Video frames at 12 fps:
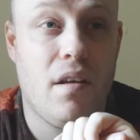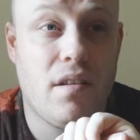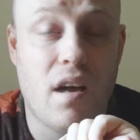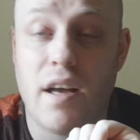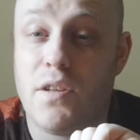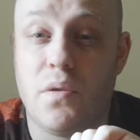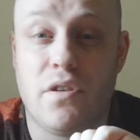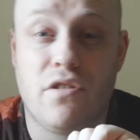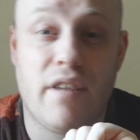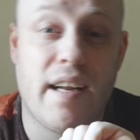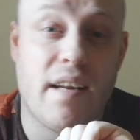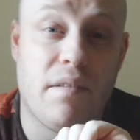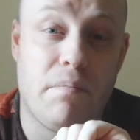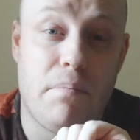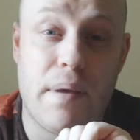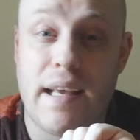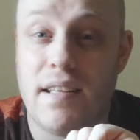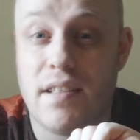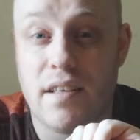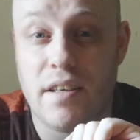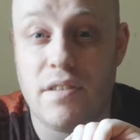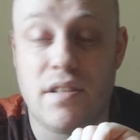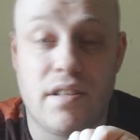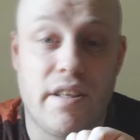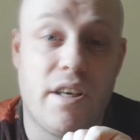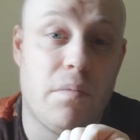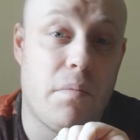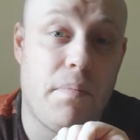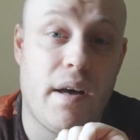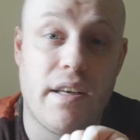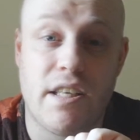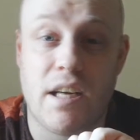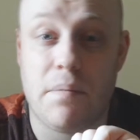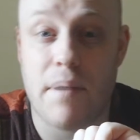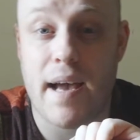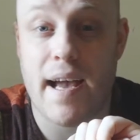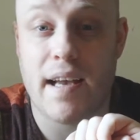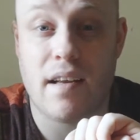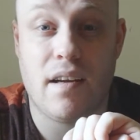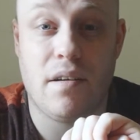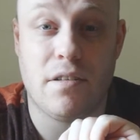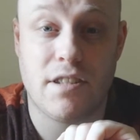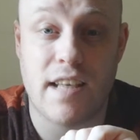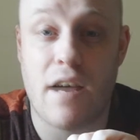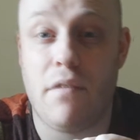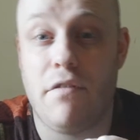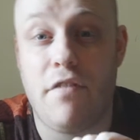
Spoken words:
tied to a tree and beaten, used as a human punching bag, and I was set on